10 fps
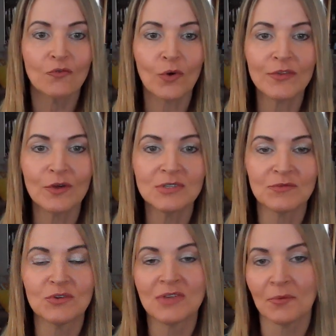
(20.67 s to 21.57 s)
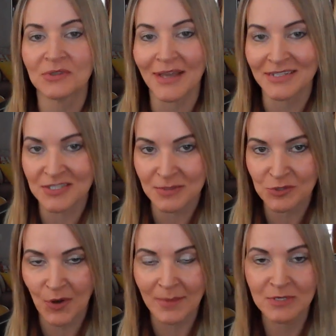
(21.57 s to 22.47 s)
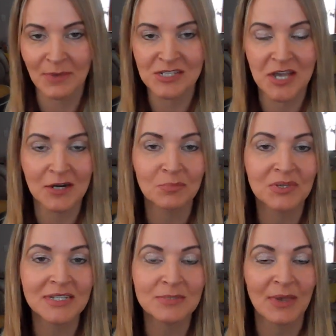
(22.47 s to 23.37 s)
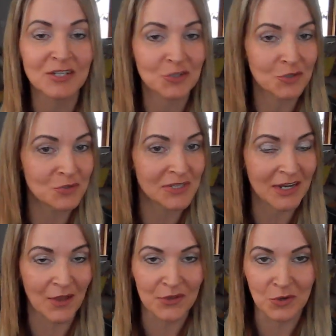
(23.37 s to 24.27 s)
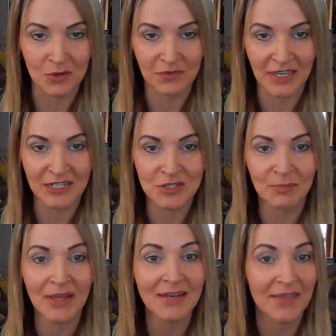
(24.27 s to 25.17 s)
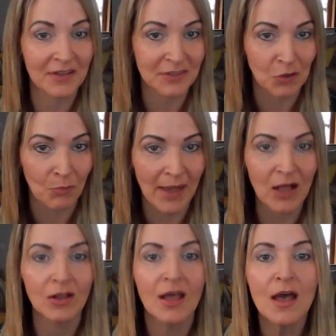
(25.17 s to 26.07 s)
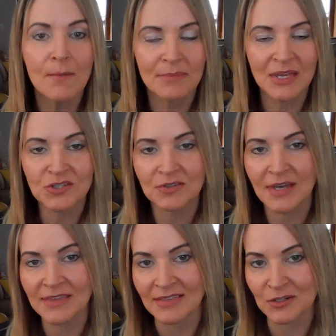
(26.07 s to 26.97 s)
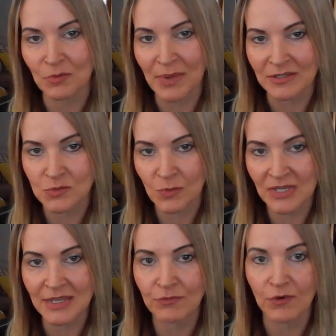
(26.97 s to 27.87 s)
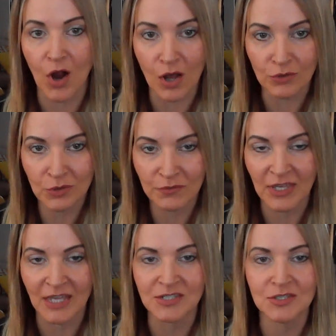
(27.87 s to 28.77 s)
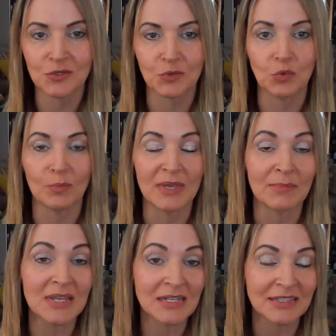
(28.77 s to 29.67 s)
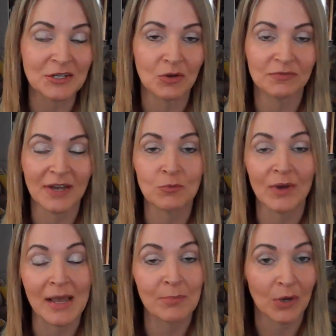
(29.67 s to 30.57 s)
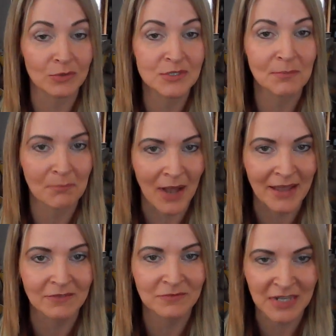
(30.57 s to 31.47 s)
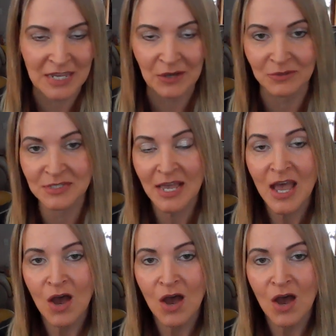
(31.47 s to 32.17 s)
For those of you that would like to subscribe to my channel, please make sure you click on the notification button and the little bell. Make sure that that little bell is wiggling for all notifications so you will be immediately notified when I post my videos.